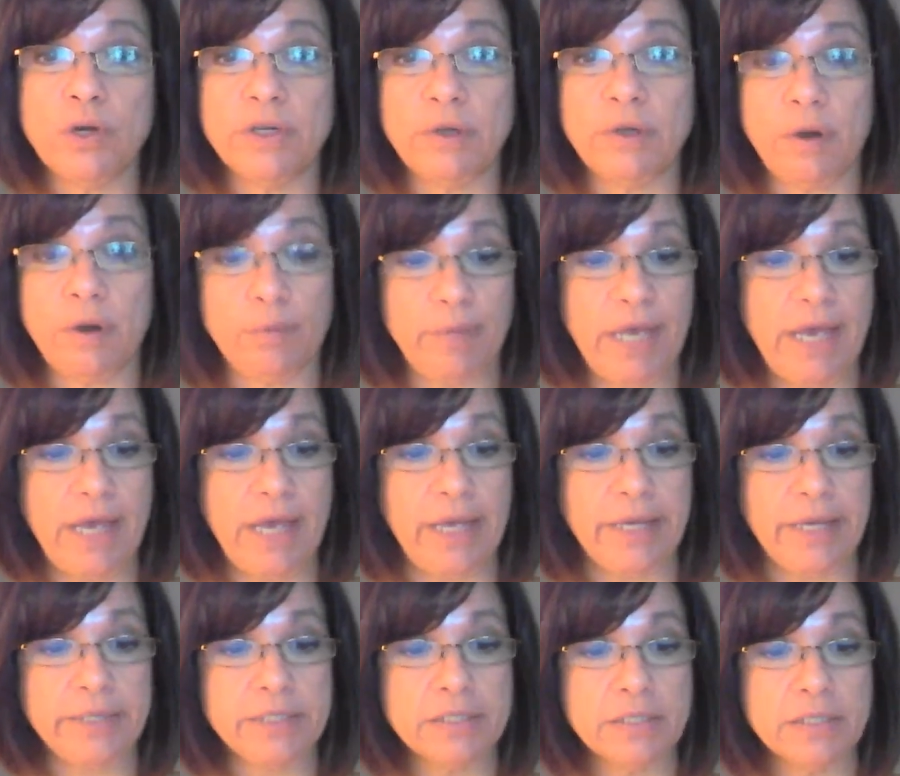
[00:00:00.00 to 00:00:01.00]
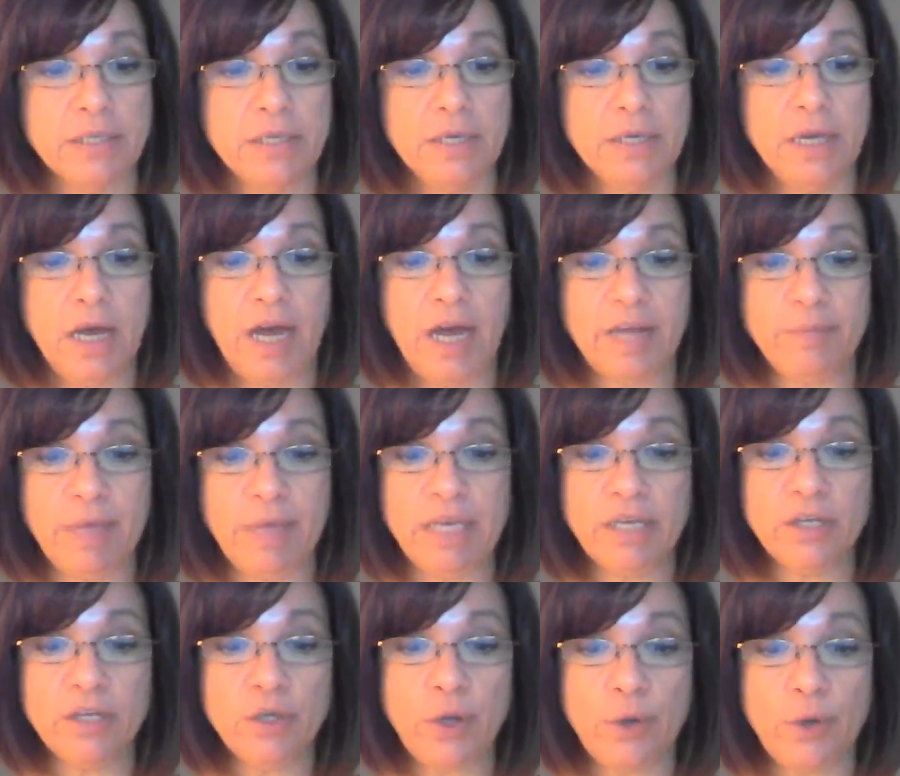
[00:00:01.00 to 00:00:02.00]
in our bags. I make
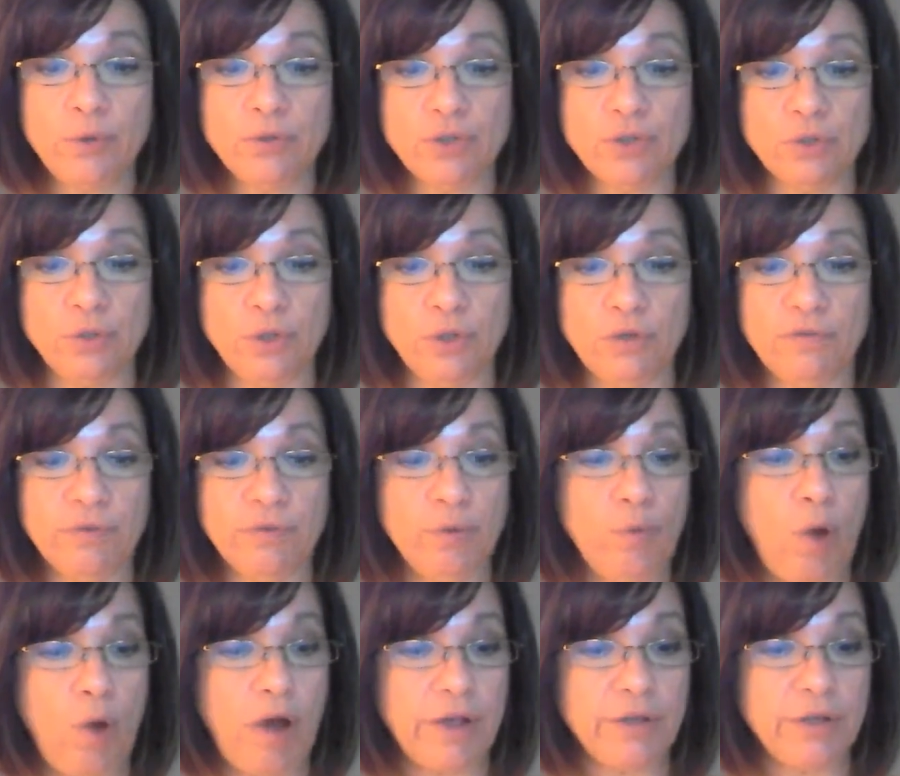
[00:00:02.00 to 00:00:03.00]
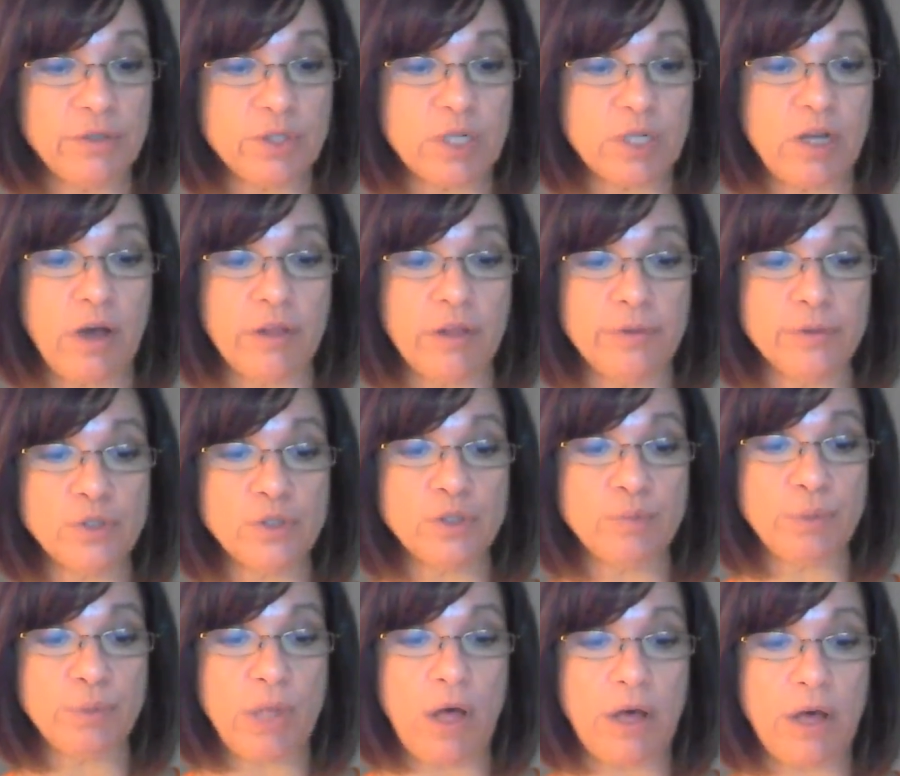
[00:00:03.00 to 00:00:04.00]
a note to look for wires and other
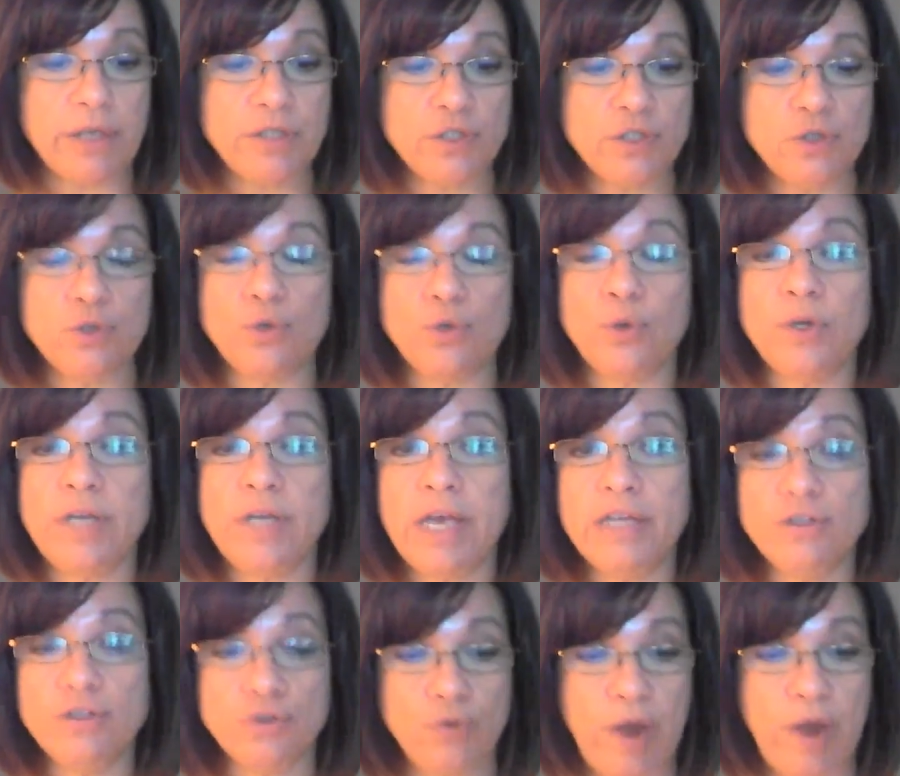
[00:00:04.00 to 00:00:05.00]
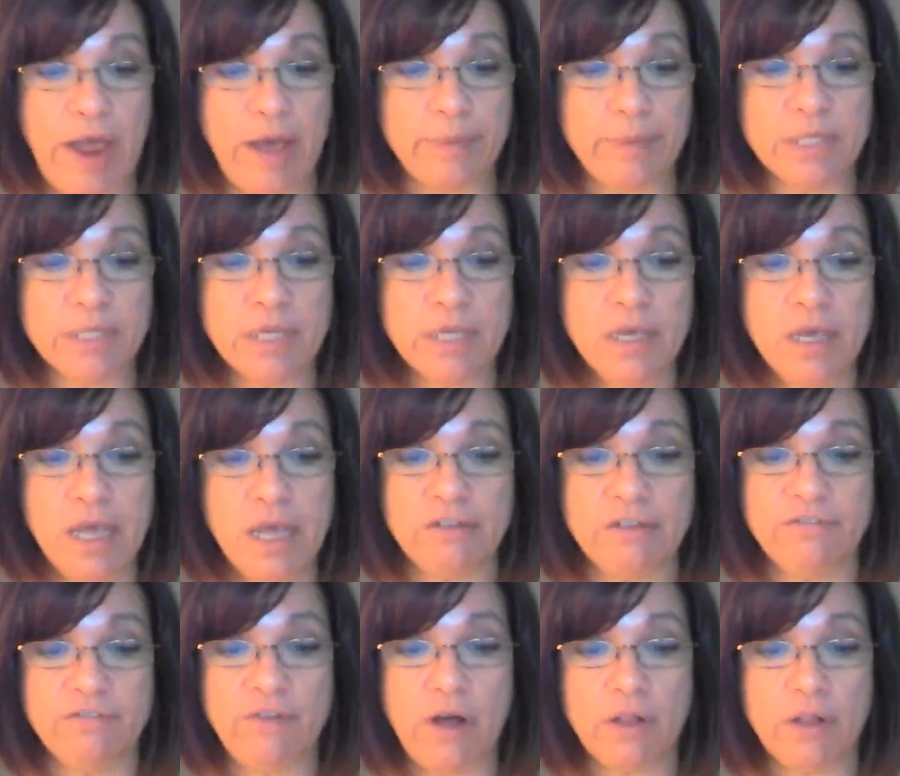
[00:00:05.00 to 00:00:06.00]
supplies to create traps
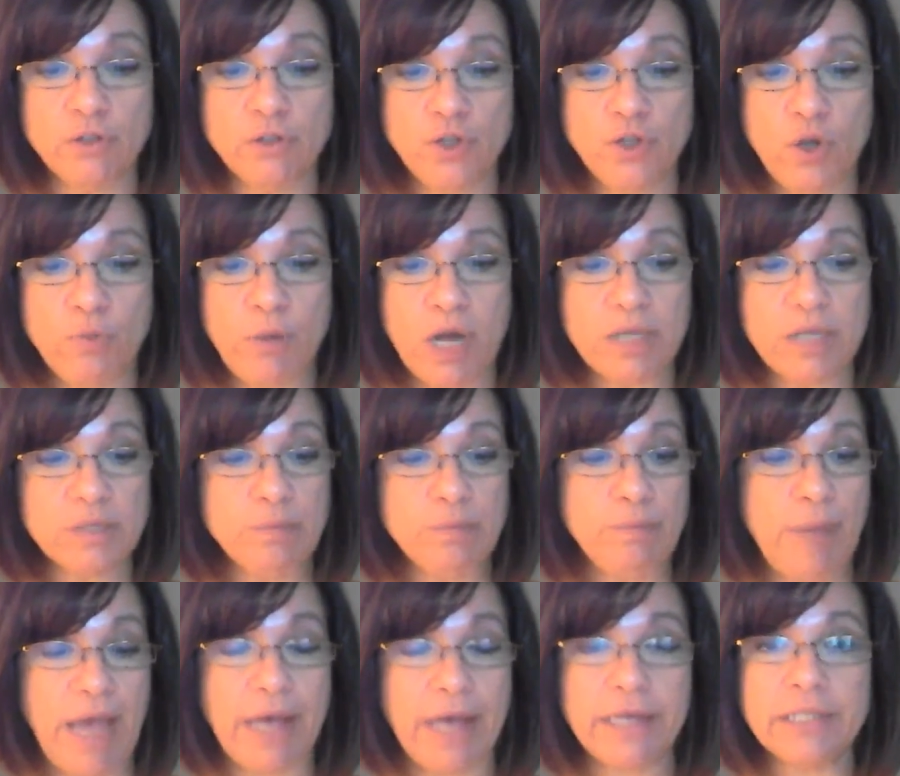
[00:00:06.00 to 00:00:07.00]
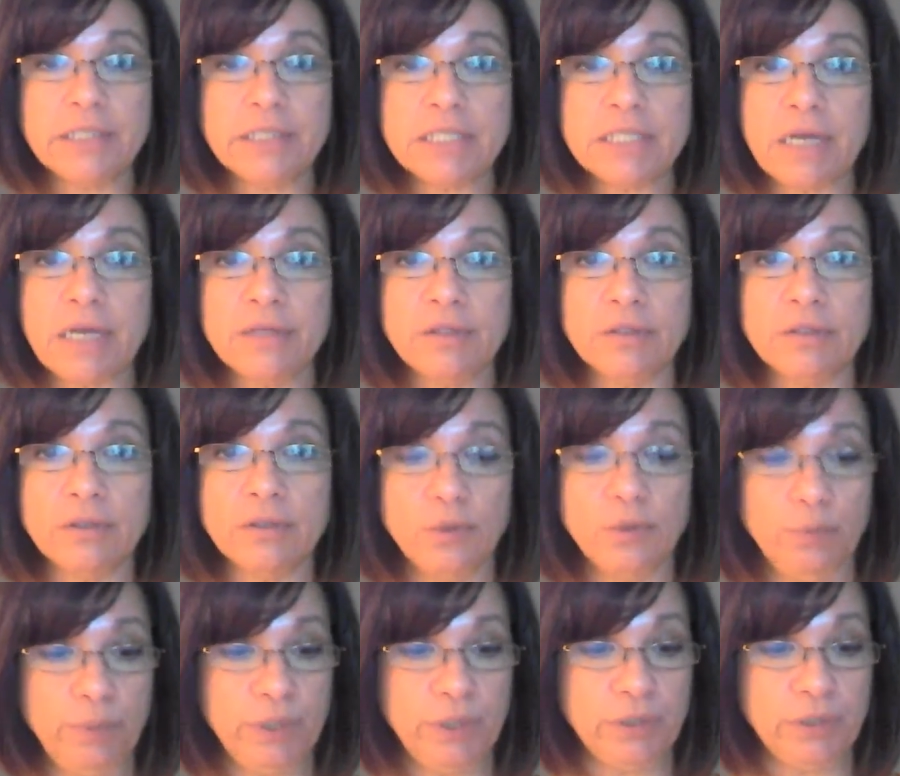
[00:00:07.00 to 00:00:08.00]
and follow Tomas back inside the
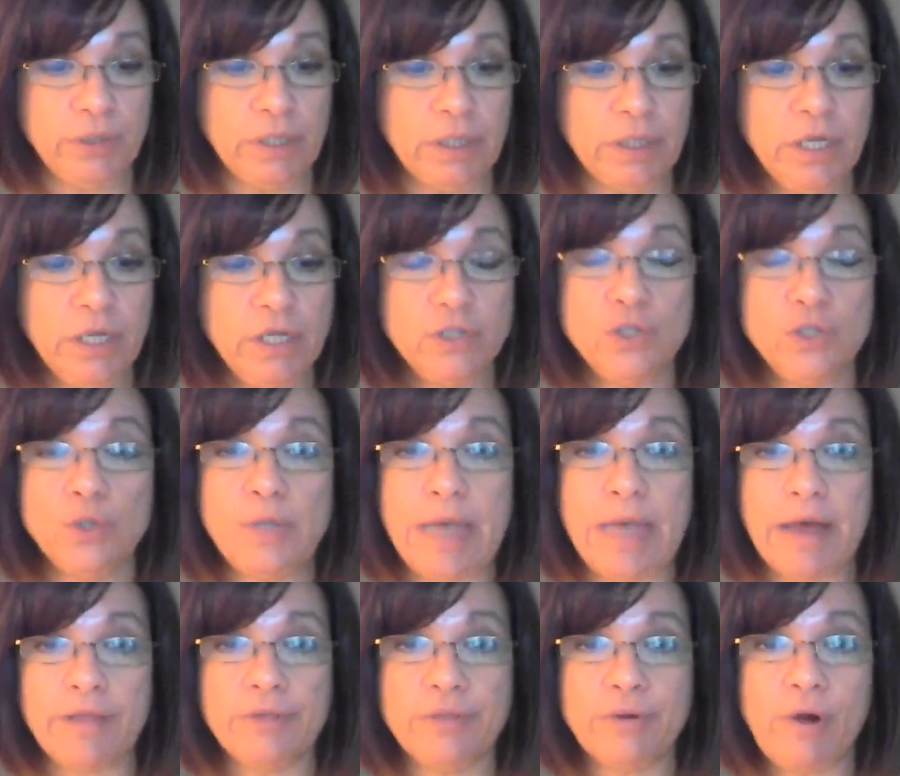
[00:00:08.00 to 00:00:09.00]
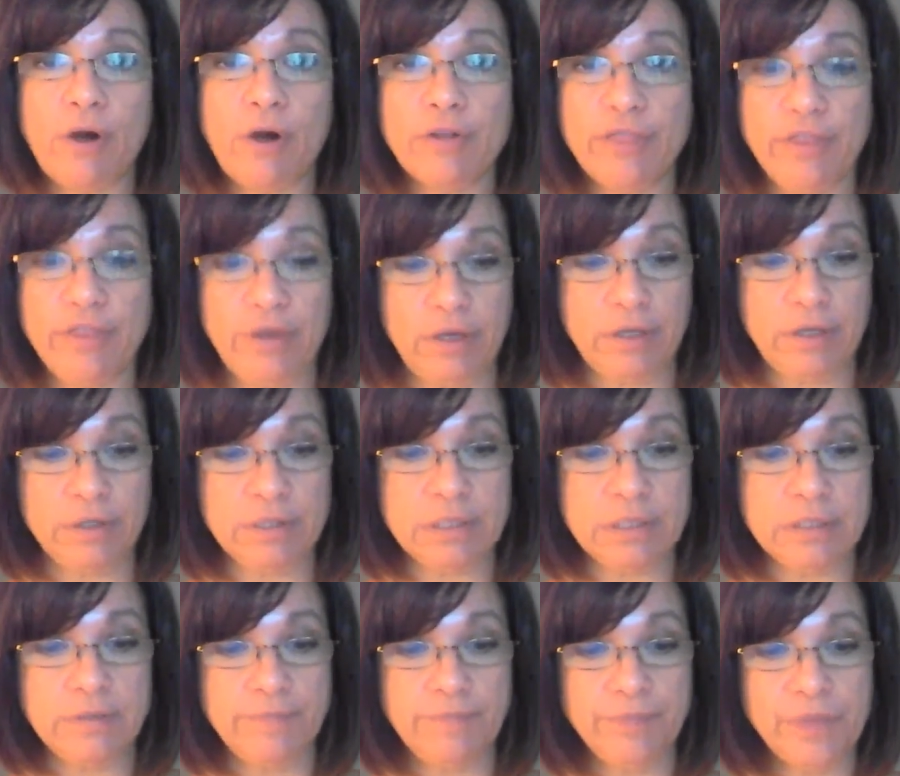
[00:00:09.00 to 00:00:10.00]
little building to gather our
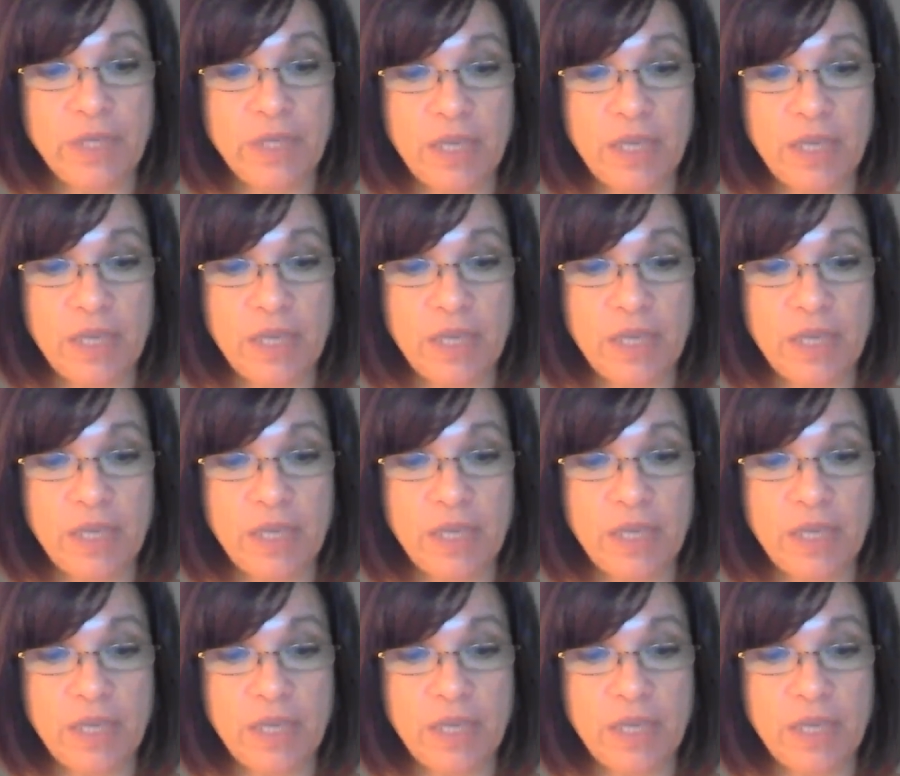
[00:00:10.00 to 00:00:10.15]
things.